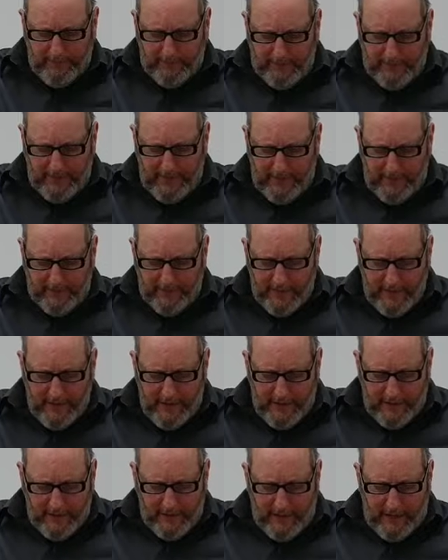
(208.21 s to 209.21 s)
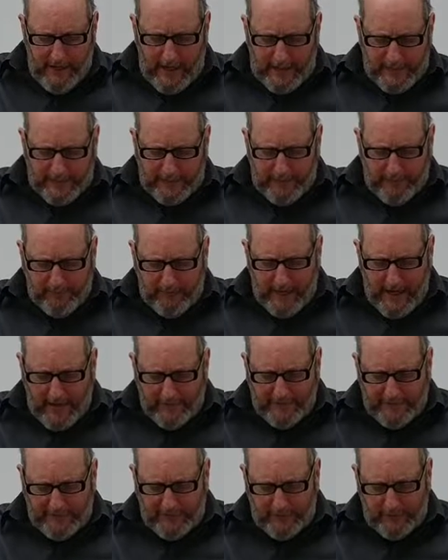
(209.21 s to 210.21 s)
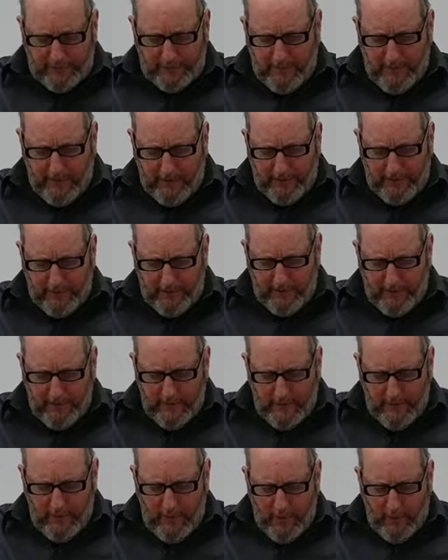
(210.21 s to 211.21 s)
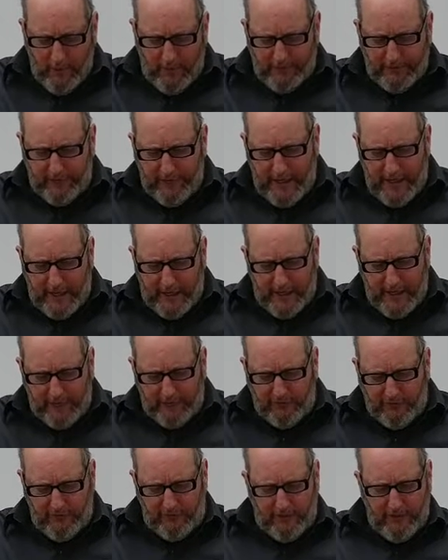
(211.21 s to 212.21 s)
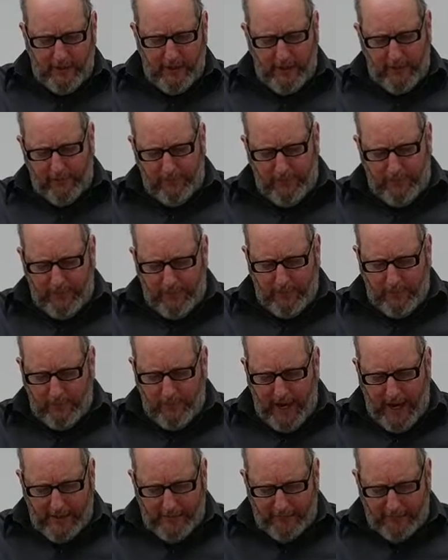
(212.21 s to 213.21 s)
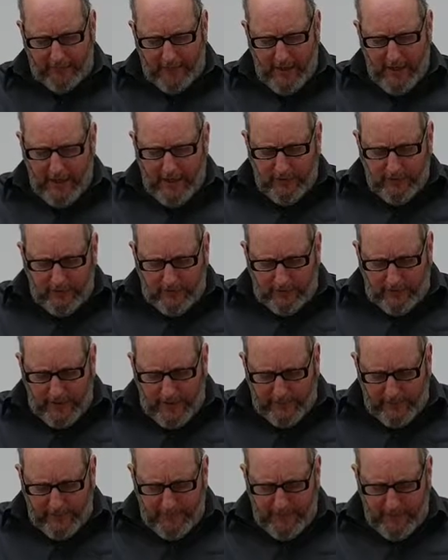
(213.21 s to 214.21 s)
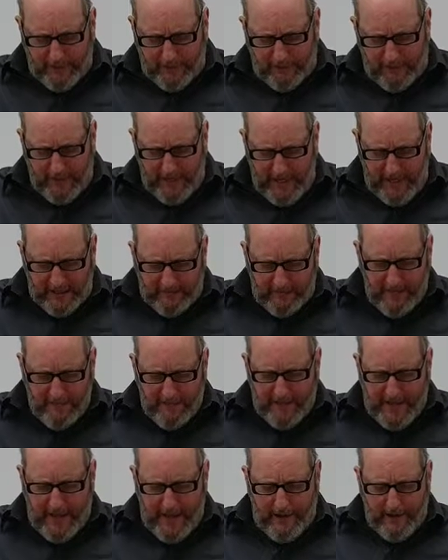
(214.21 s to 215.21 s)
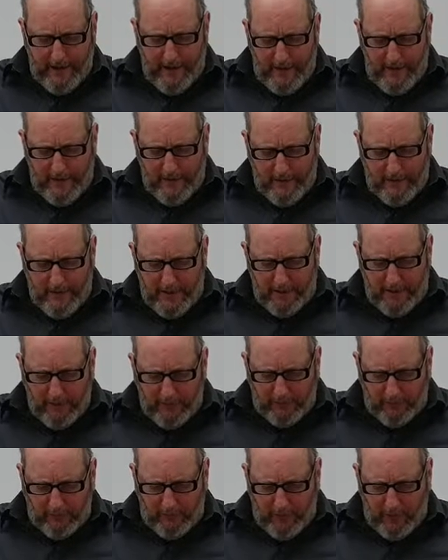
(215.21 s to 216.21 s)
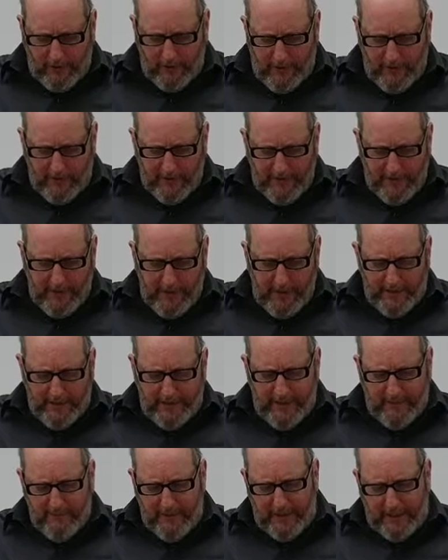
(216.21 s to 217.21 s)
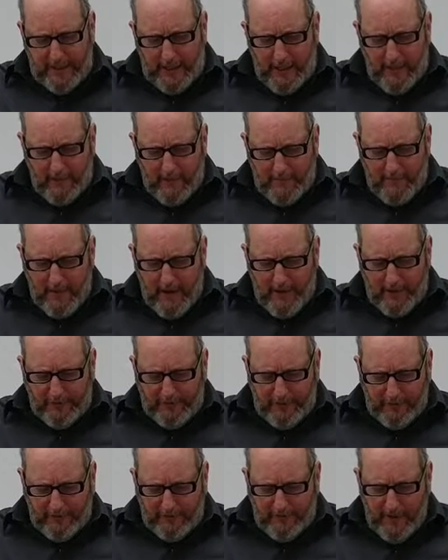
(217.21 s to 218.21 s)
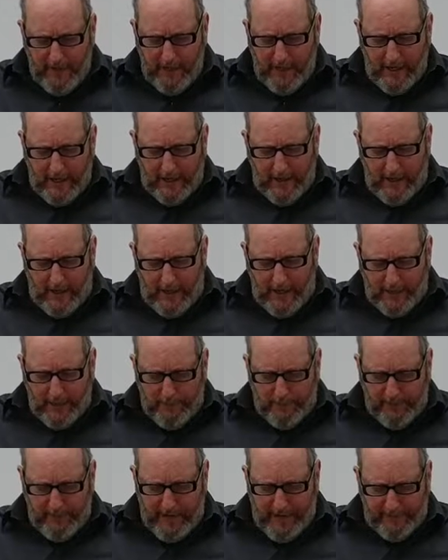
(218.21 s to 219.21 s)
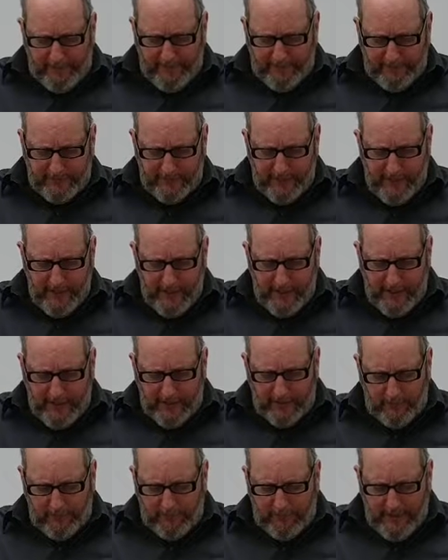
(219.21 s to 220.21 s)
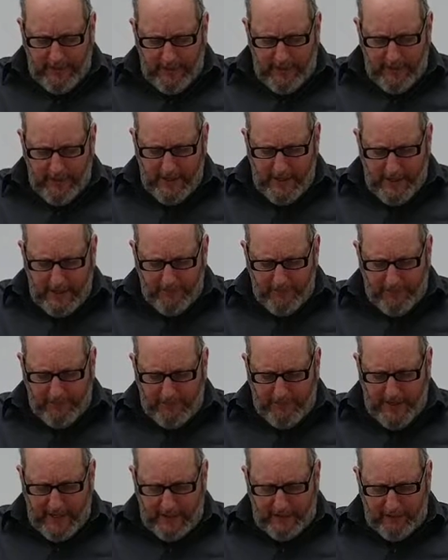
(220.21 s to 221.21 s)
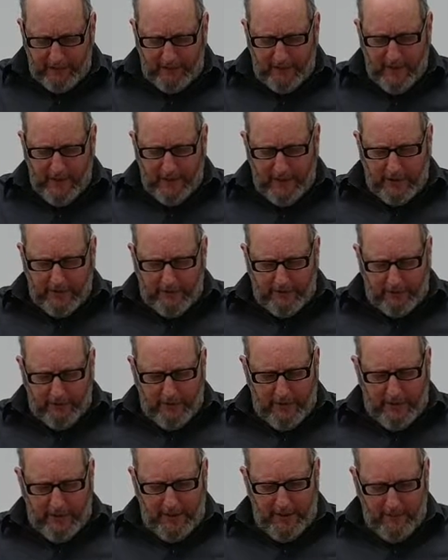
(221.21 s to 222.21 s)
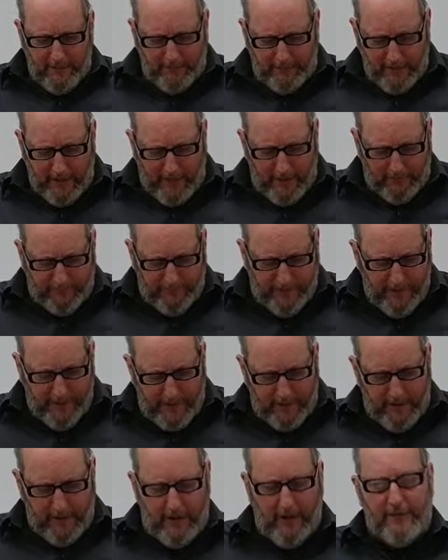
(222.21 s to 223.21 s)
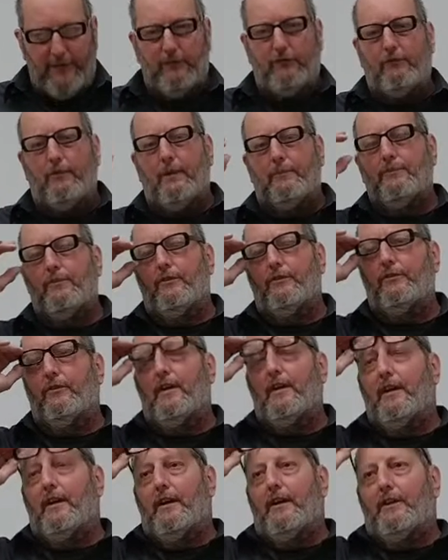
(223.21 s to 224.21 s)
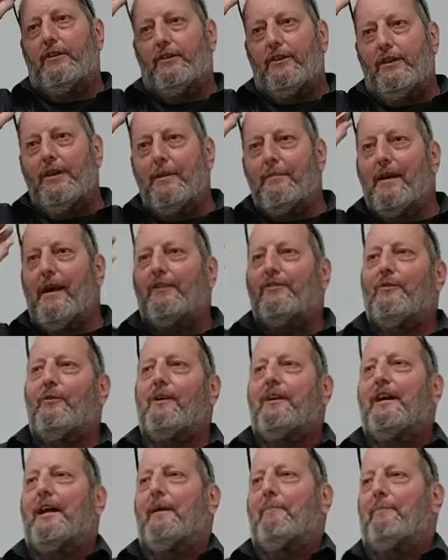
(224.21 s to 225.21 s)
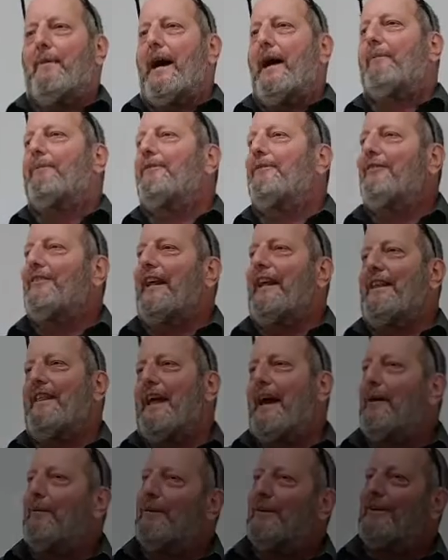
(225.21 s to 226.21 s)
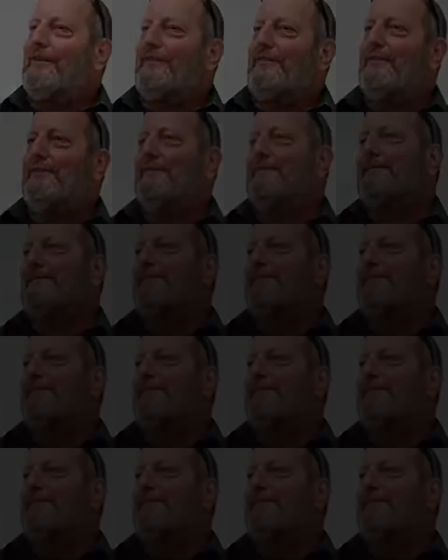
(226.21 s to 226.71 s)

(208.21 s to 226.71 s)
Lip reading: believe in all that the prophets had spoken, was it not necessary for the Christ to suffer these things and to enter into his glory? Then beginning with Moses and all the prophets, he explained to them the things concerning himself in all the scriptures. Can you imagine what kind of Bible study that was?